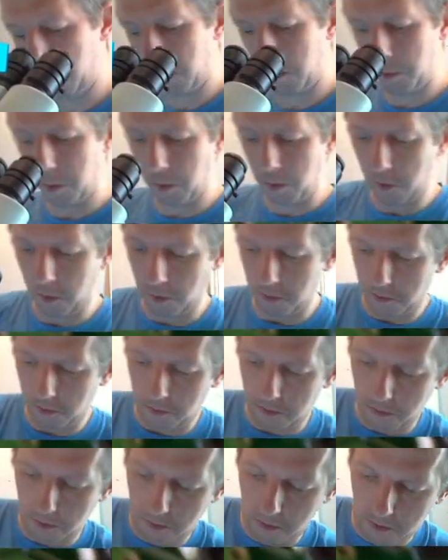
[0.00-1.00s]
the board,
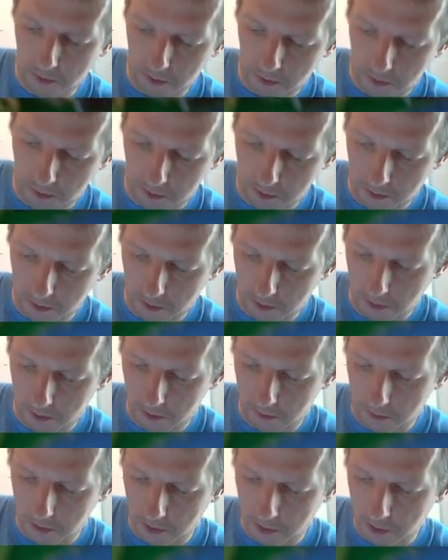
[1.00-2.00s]

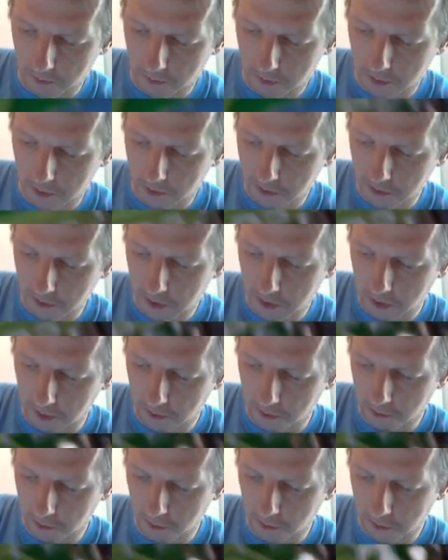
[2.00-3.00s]
I'm going to give these
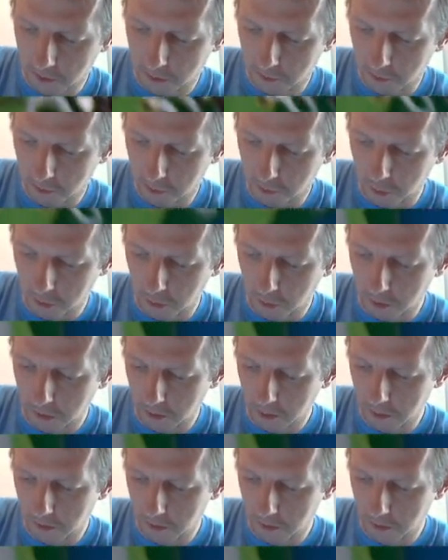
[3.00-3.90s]
connectors a good soak.